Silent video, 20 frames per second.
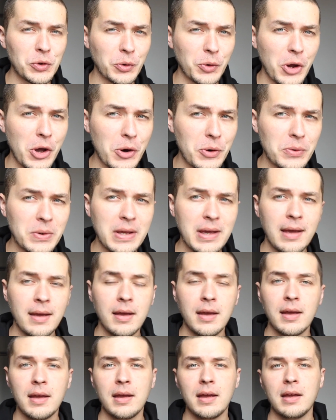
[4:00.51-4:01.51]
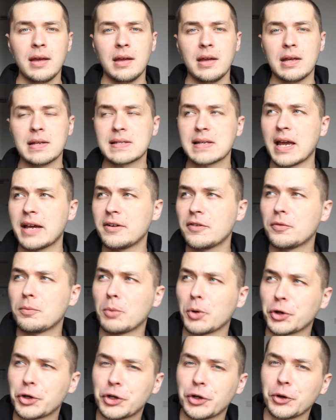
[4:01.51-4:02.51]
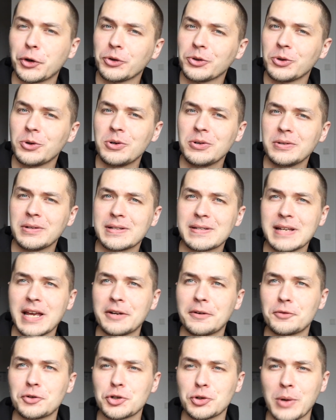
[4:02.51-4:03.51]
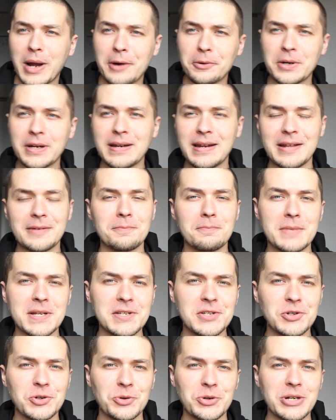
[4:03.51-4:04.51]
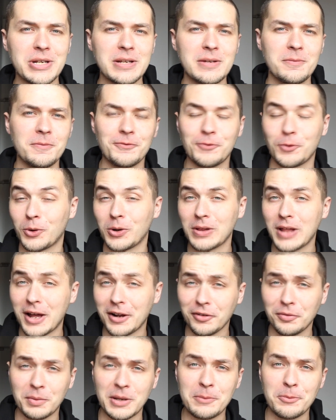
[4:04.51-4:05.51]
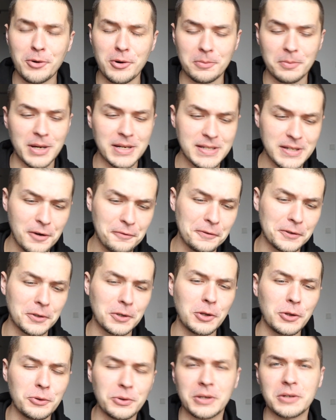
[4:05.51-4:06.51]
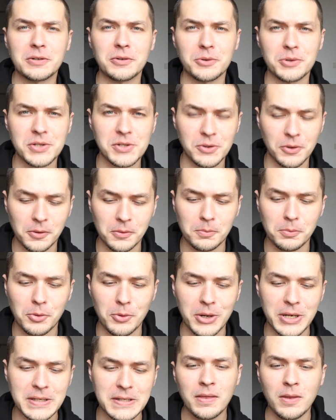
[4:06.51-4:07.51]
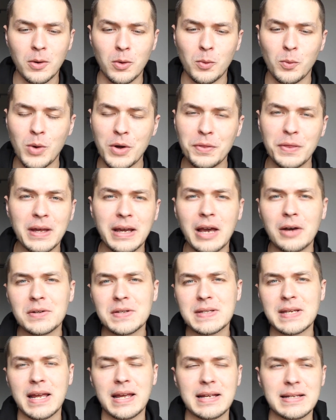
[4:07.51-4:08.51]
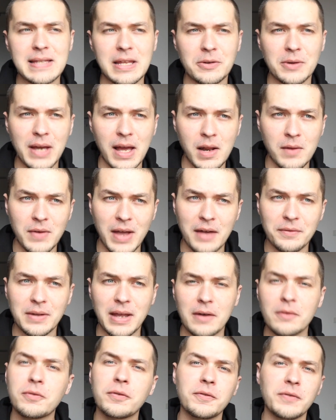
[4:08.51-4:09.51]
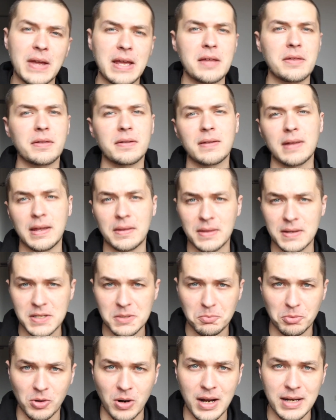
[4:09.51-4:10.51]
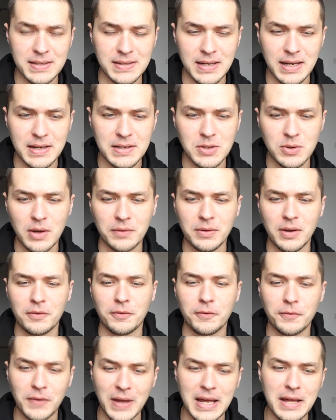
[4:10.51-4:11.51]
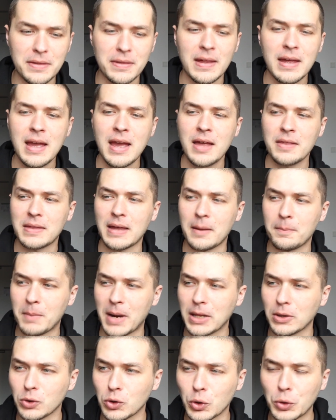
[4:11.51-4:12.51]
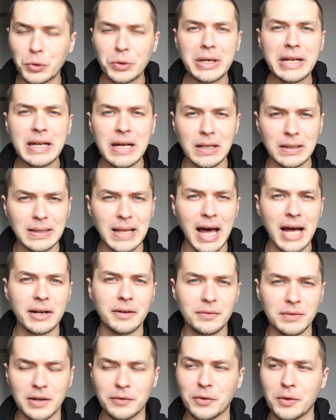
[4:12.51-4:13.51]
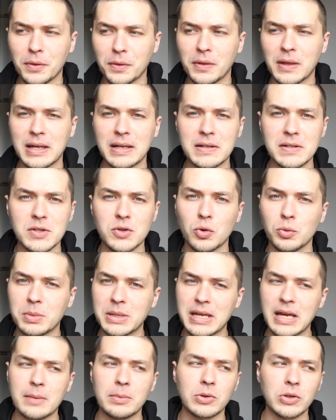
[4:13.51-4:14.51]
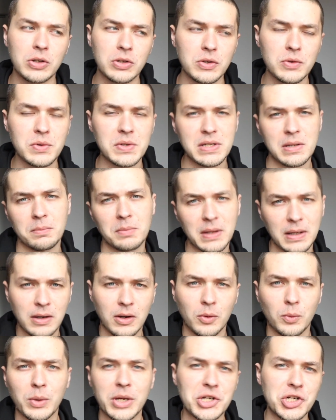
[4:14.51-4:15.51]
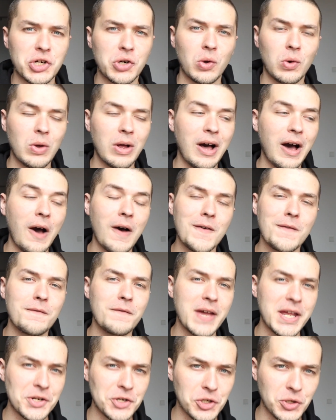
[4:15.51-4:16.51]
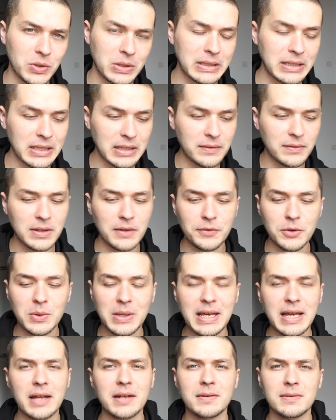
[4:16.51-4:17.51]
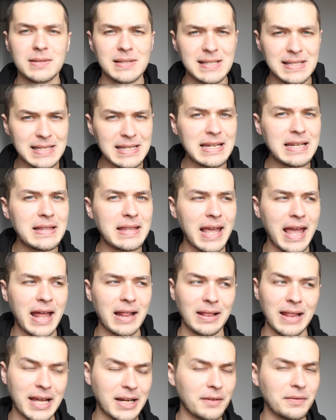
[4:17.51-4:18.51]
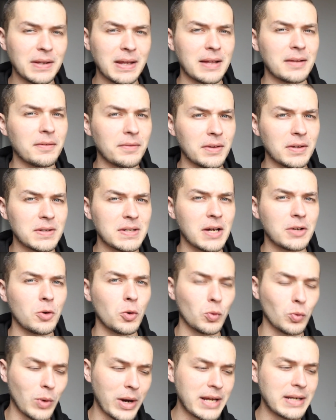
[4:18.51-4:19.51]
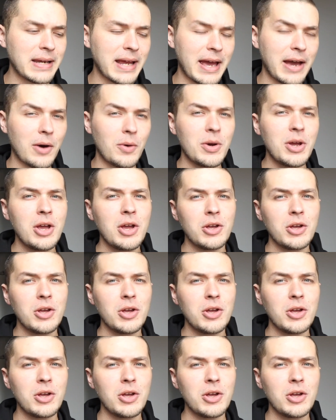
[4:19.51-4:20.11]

your your own is kind of mercurial. It's kind of shrouded in mystery for a lot of people and myself included to a certain point. Though one thing I'll say is that you kind of have to have faith in this process. You have to have faith that by learning a lot of different things, you'll be able to do something original eventually. Even if you can't see the light at the end of the tunnel right now,